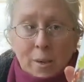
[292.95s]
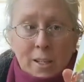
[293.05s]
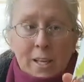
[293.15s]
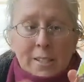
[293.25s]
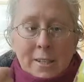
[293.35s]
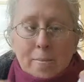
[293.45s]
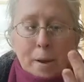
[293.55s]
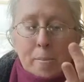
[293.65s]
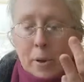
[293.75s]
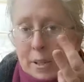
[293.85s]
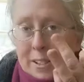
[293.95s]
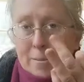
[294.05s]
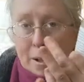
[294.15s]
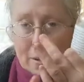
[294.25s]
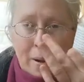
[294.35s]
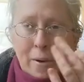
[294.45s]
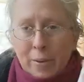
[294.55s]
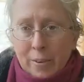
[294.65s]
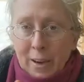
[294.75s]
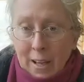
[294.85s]
You can test it by putting a small
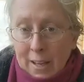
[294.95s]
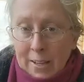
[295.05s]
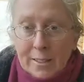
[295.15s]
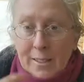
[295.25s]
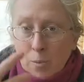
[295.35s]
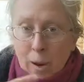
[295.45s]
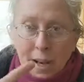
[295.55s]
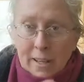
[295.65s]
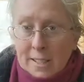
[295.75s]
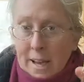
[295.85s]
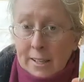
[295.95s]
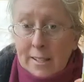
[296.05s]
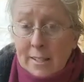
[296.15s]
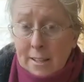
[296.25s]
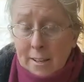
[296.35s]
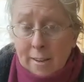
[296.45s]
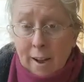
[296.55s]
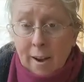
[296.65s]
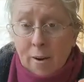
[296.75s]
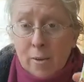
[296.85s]
amount on your hands and waiting a day and
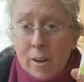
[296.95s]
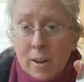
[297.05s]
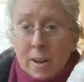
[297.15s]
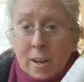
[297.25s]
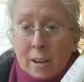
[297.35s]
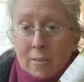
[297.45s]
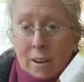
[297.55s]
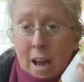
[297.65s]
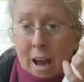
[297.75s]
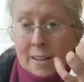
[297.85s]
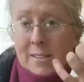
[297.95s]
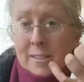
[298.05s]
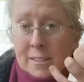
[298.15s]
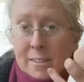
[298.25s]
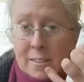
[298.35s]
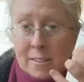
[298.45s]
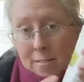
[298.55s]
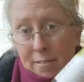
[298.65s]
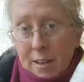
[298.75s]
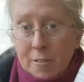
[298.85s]
seeing how it reacts and
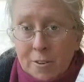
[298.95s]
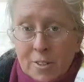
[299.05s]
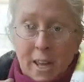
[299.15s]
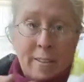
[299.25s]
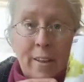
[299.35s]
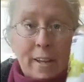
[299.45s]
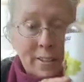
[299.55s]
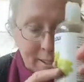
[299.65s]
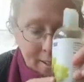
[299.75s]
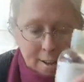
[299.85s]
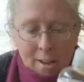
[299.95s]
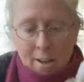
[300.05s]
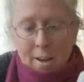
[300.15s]
if your skin likes it.